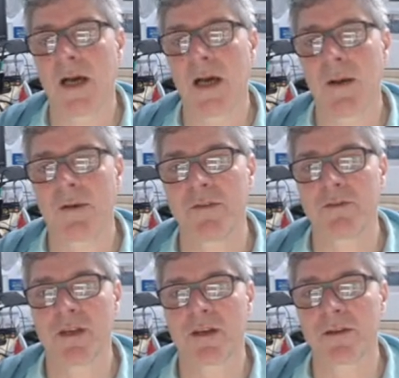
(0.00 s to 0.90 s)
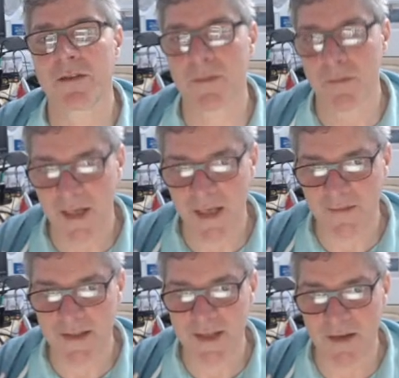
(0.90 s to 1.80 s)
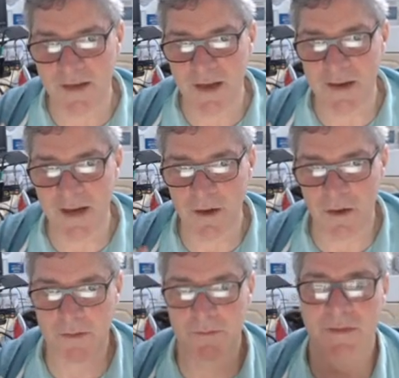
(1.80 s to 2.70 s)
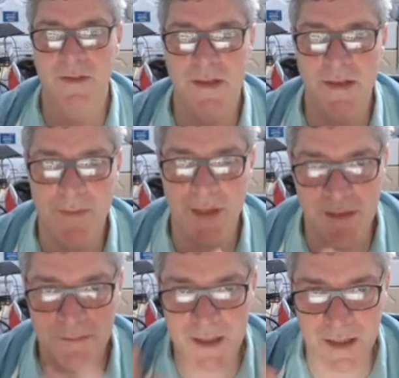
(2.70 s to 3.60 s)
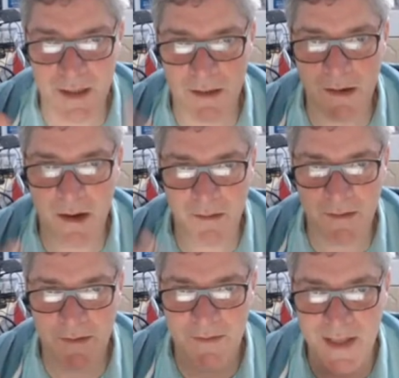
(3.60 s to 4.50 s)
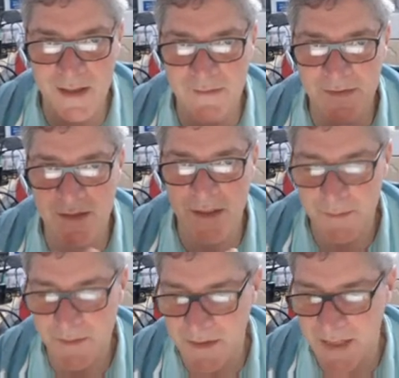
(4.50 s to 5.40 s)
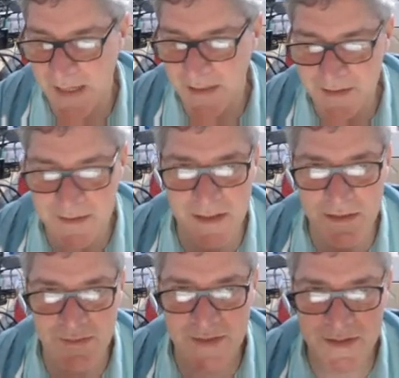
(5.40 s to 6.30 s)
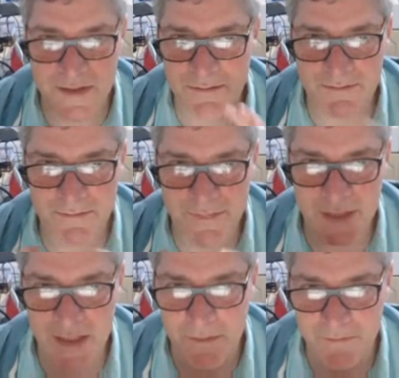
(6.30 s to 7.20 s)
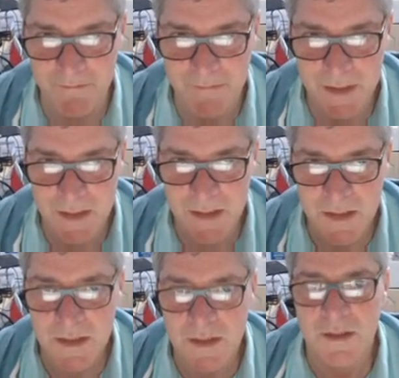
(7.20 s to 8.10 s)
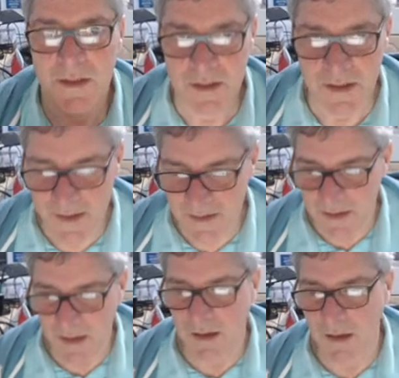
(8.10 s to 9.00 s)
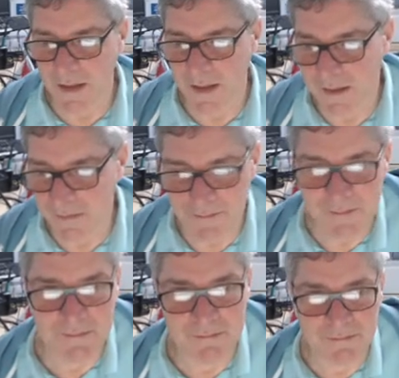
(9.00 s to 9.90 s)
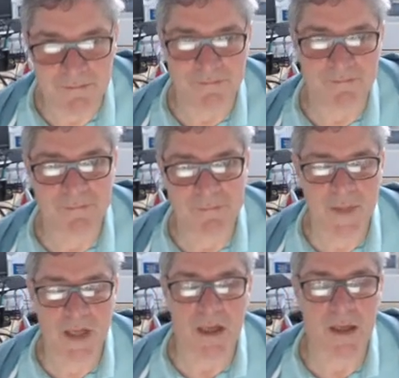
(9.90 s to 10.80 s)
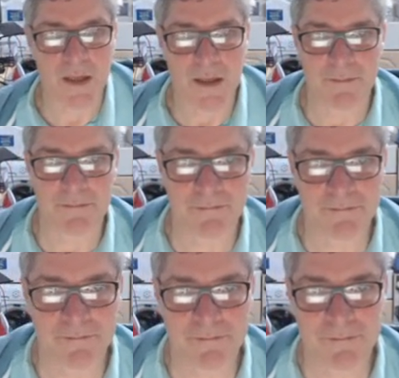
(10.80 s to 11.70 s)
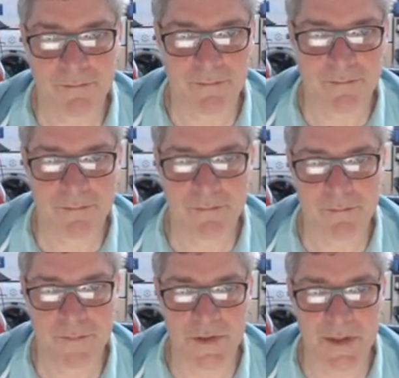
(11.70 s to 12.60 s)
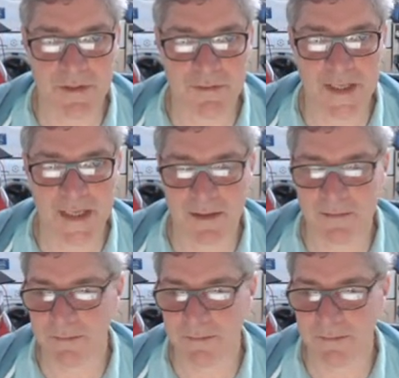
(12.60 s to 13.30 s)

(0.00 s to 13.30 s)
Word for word: Uh, we've also got some clever stuff going on with the debug, but I'll, I'll cover that another time because that in itself is, you know, an entirely um, unique thing